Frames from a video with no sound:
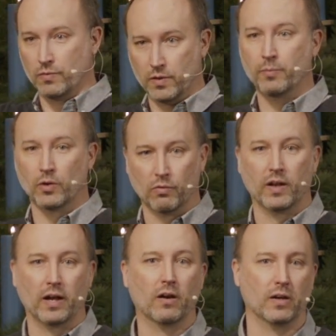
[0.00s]
the Mill Run
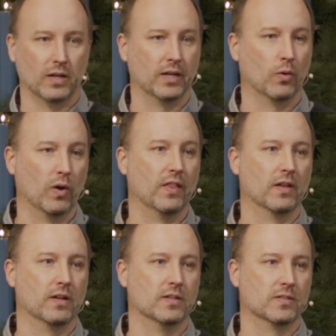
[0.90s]
area in a way
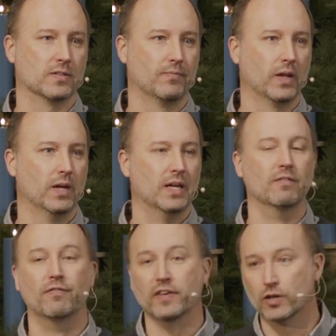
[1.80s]
that is
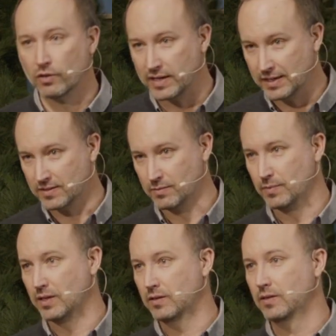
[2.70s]
invigorating to me.